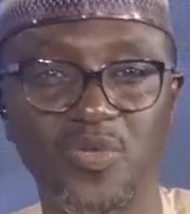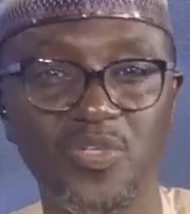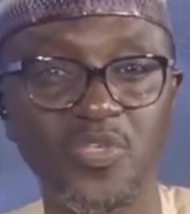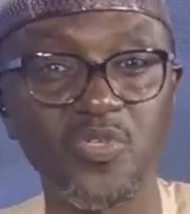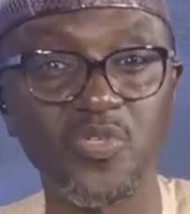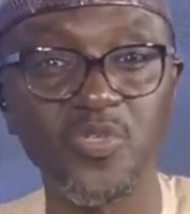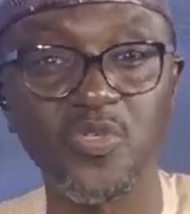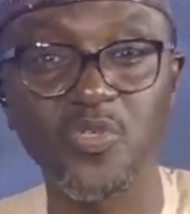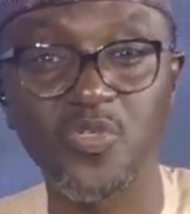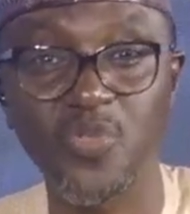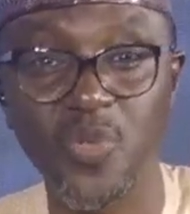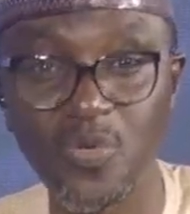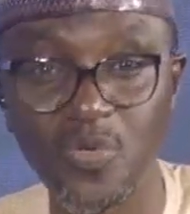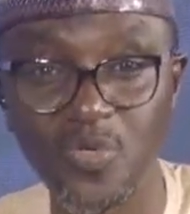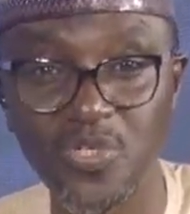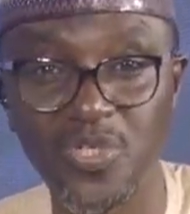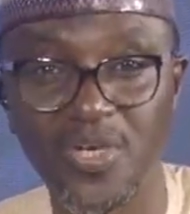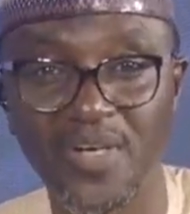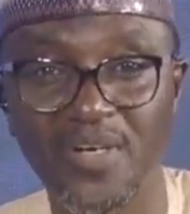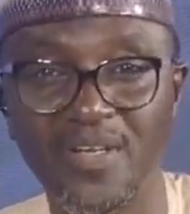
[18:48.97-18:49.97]
What is the
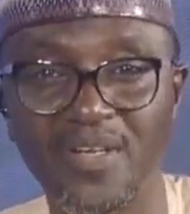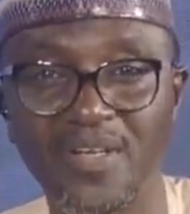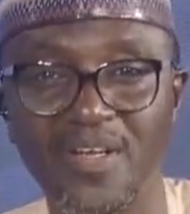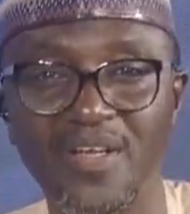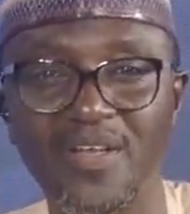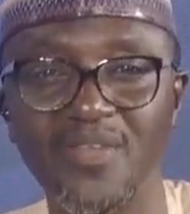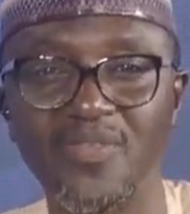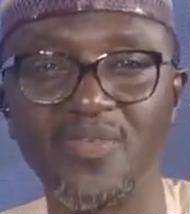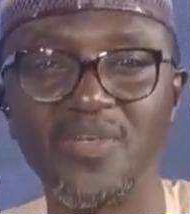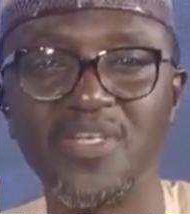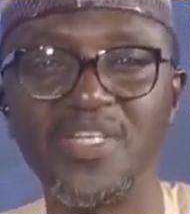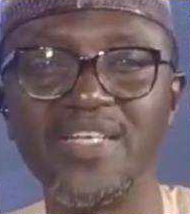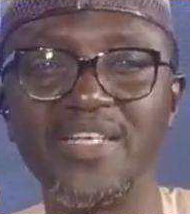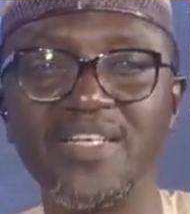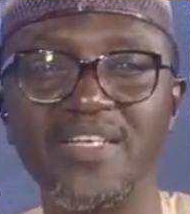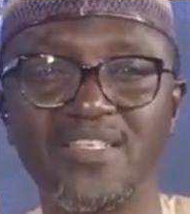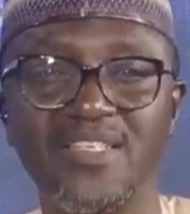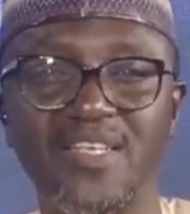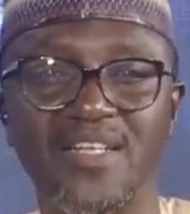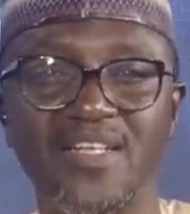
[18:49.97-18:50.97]
solution to the
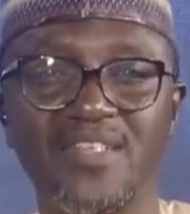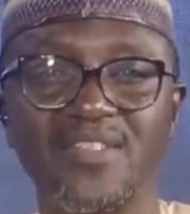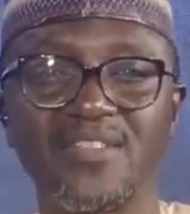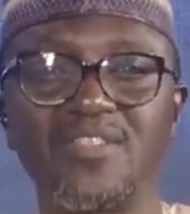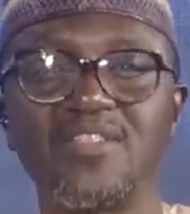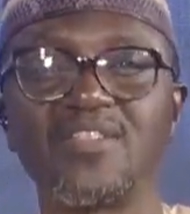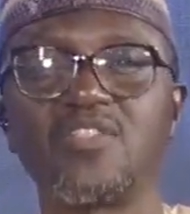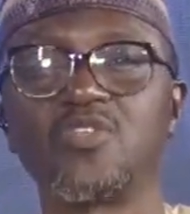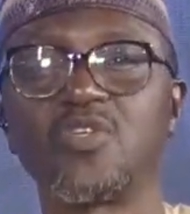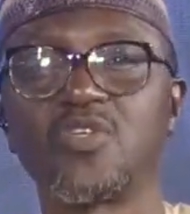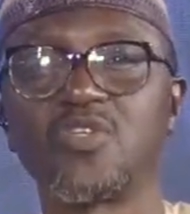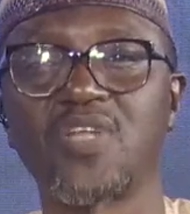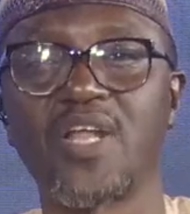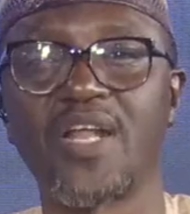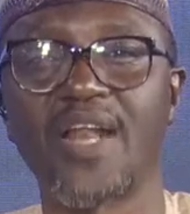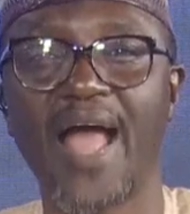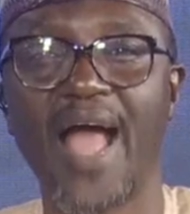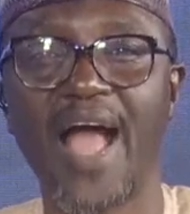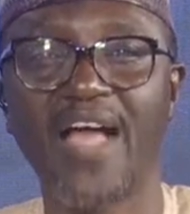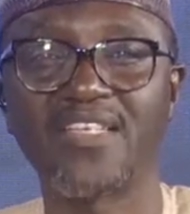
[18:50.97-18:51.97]
incident
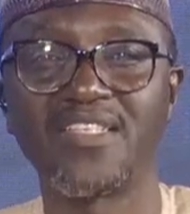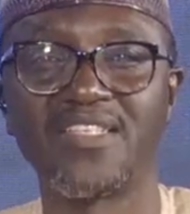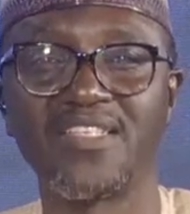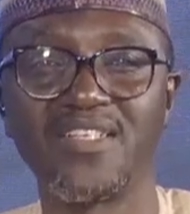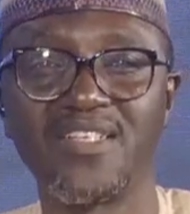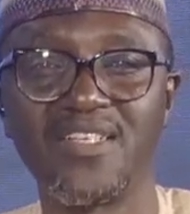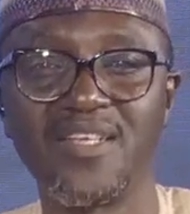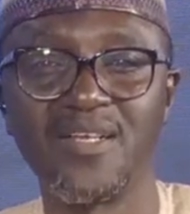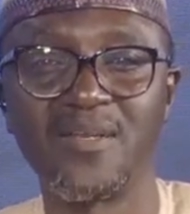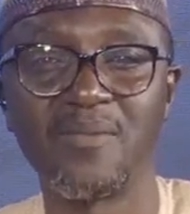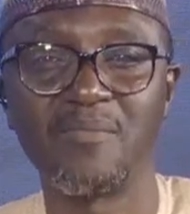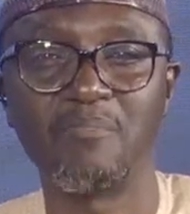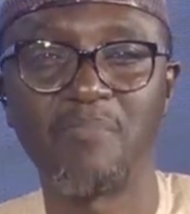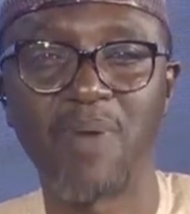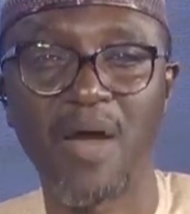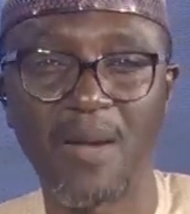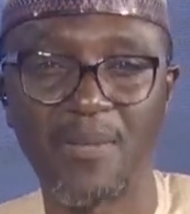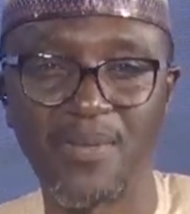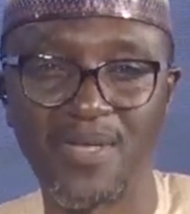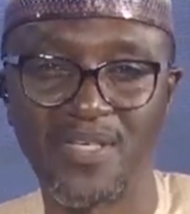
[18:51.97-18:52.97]
industrial action in
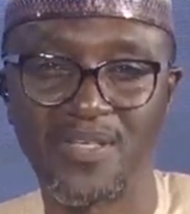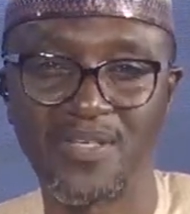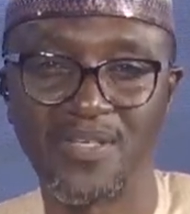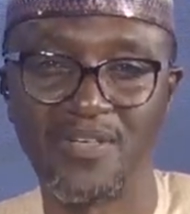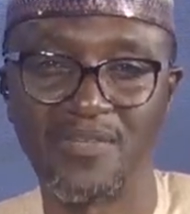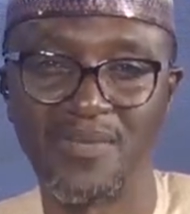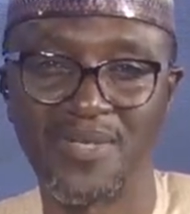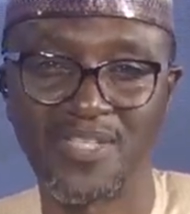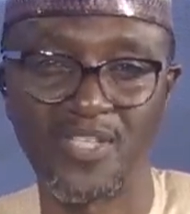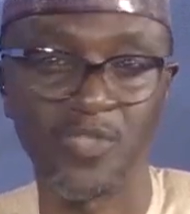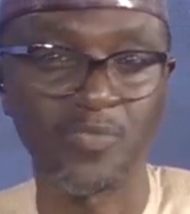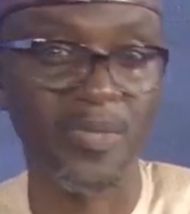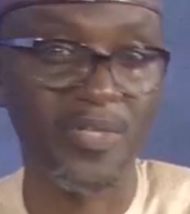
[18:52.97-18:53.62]
public universities?